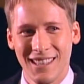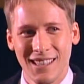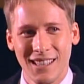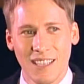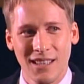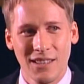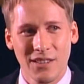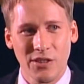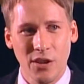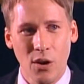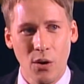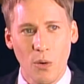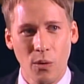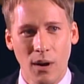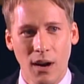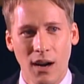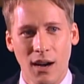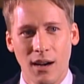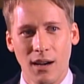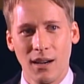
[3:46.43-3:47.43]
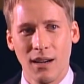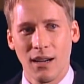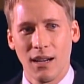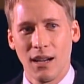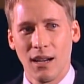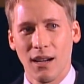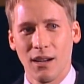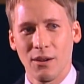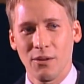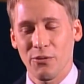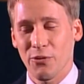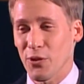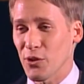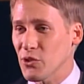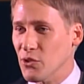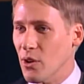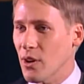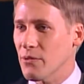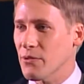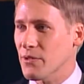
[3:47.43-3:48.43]
So, first
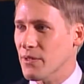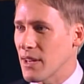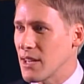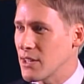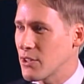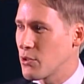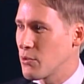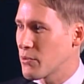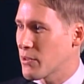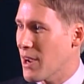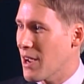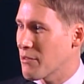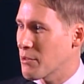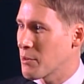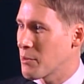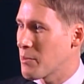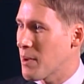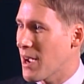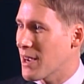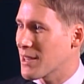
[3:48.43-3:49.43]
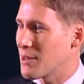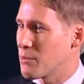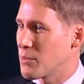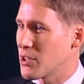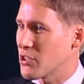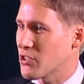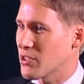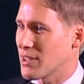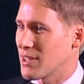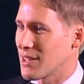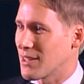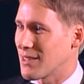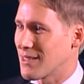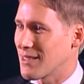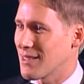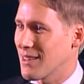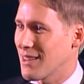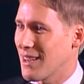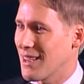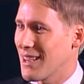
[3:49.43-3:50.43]
off, thank you for having me back in Michigan.
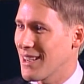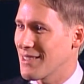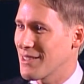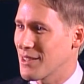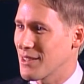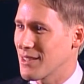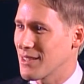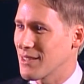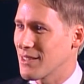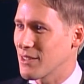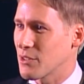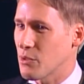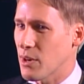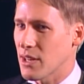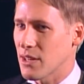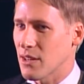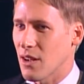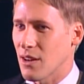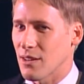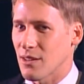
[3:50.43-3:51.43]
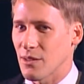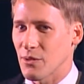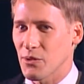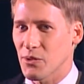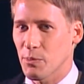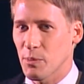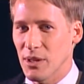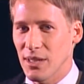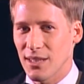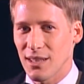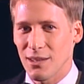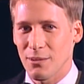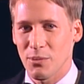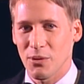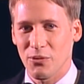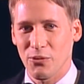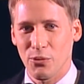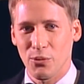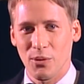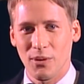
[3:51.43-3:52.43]
I had the great honor of speaking
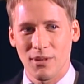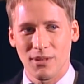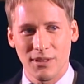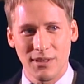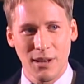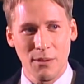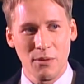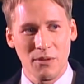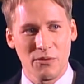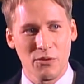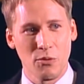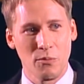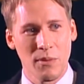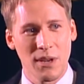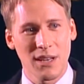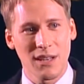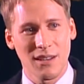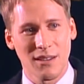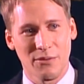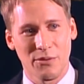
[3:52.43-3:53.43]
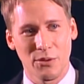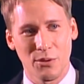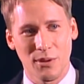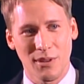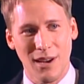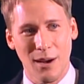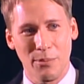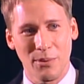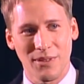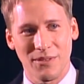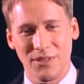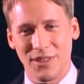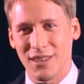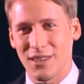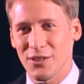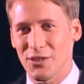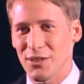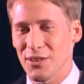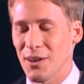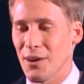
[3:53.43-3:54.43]
before some of you, many of you, a couple of years
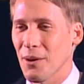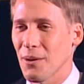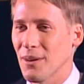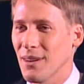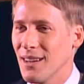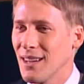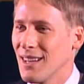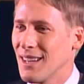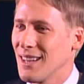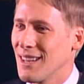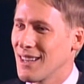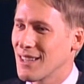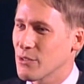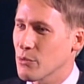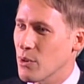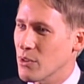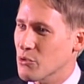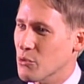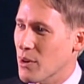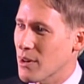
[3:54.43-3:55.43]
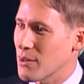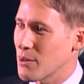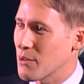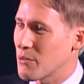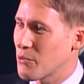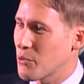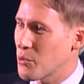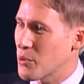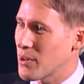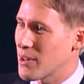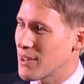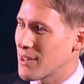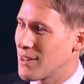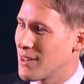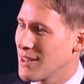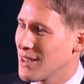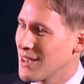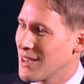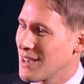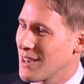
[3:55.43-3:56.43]
ago. So I'll try to avoid
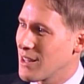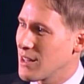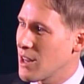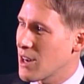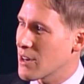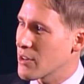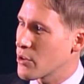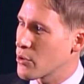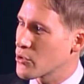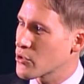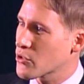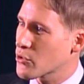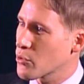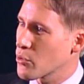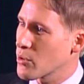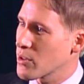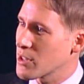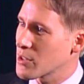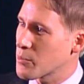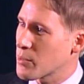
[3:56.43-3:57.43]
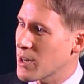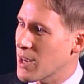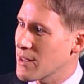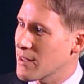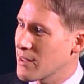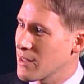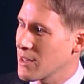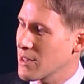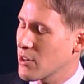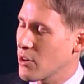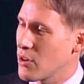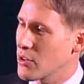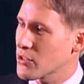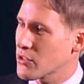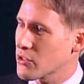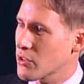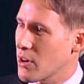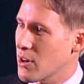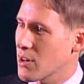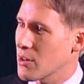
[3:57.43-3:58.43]
a lot of those stories. But I think I'll
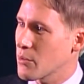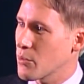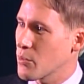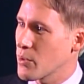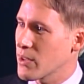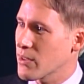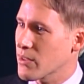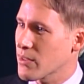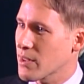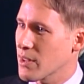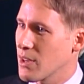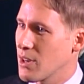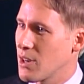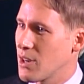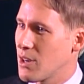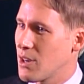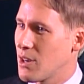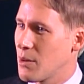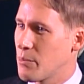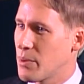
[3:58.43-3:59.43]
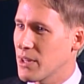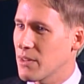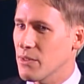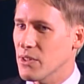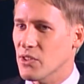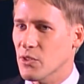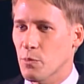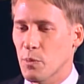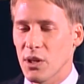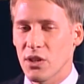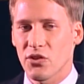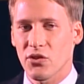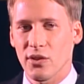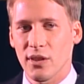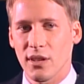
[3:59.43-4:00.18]
start with a bit of a speech that